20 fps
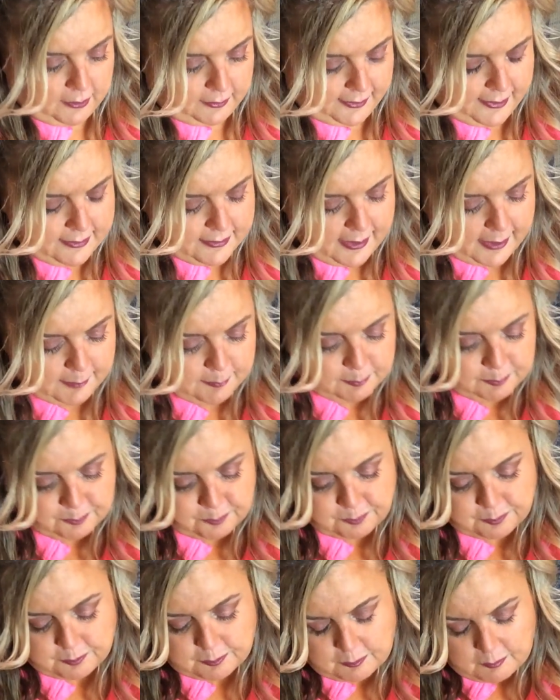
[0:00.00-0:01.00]
I like that.
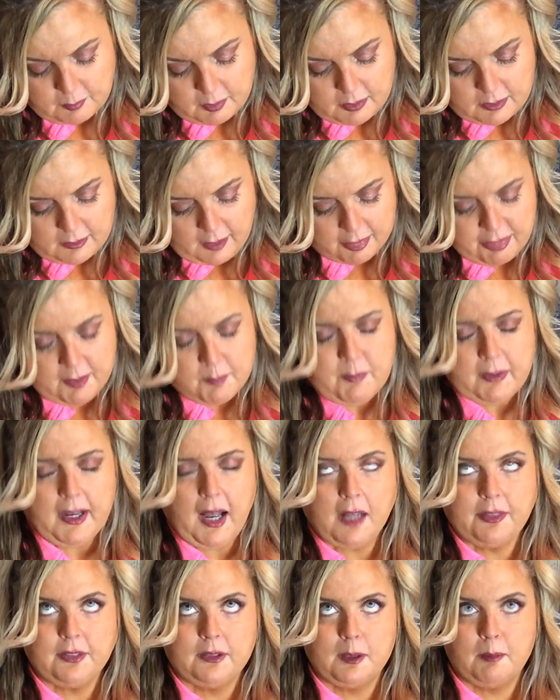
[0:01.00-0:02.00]
Then we
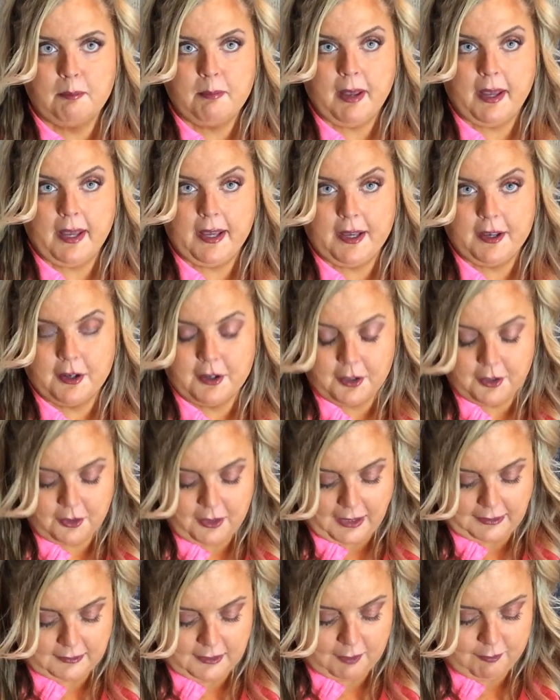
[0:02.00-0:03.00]
got La
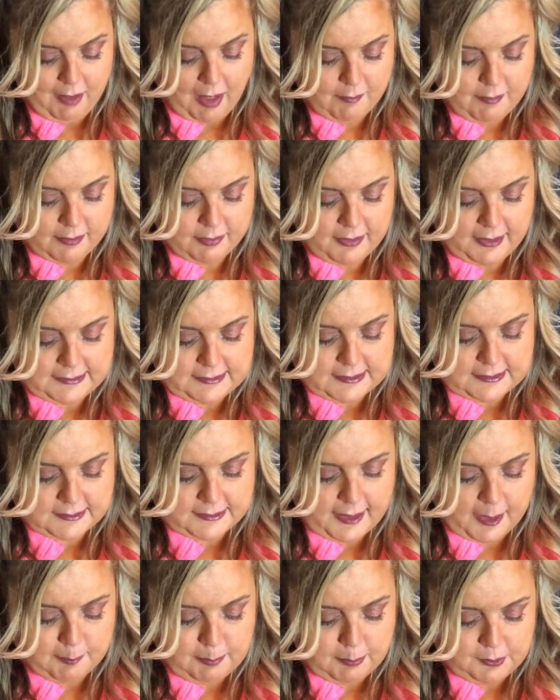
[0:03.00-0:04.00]
Mer. I love having these in
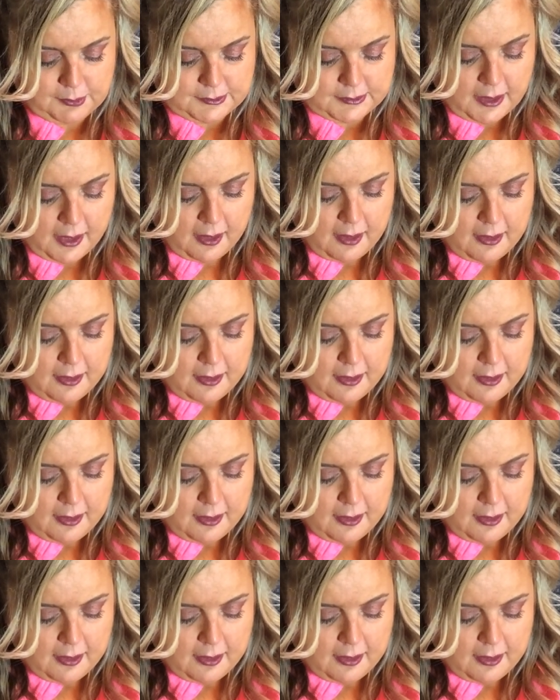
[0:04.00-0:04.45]
samples.